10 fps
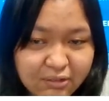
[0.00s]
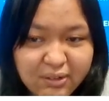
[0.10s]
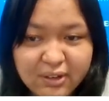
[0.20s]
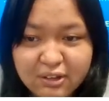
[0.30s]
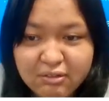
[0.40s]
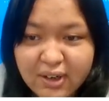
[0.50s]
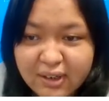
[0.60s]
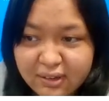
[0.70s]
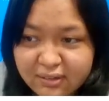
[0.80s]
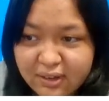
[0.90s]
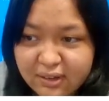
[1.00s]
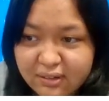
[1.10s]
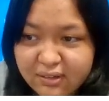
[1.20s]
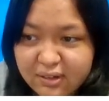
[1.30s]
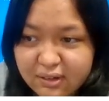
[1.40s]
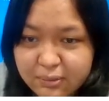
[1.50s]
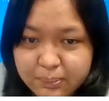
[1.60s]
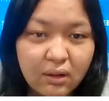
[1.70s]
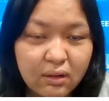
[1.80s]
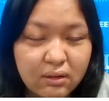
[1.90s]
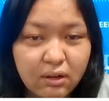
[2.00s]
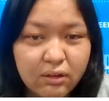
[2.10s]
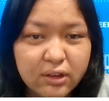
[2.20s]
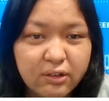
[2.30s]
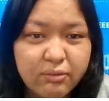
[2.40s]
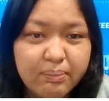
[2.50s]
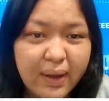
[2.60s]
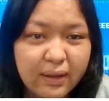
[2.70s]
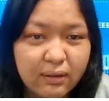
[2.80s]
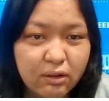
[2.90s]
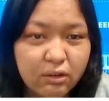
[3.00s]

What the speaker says: with the wireless NC. The octave band